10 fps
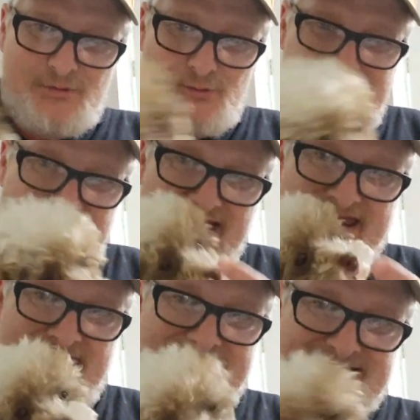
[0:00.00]
We
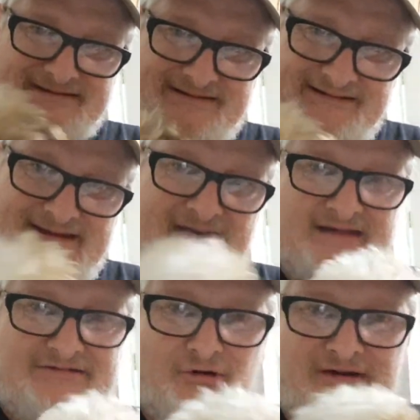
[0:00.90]
got I
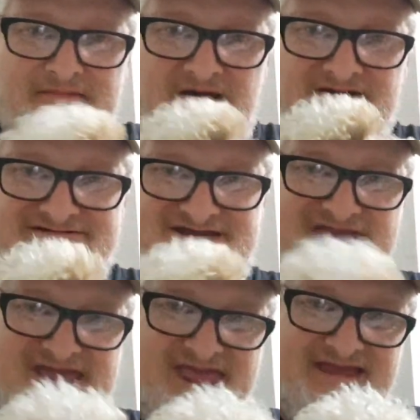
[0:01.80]
taught him how to
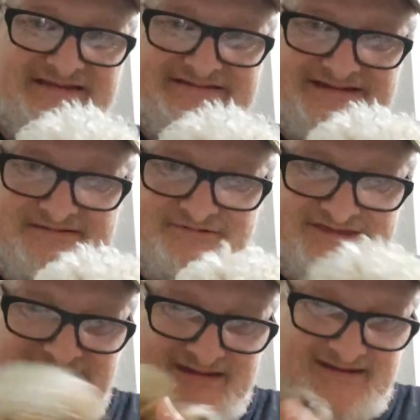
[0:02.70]
shake hands and
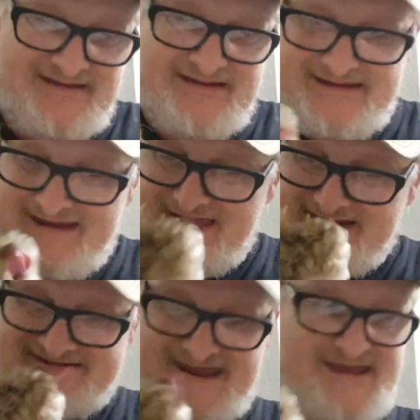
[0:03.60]
everything. He
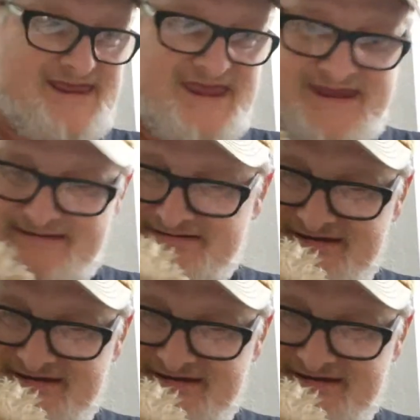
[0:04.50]
likes shaking hands.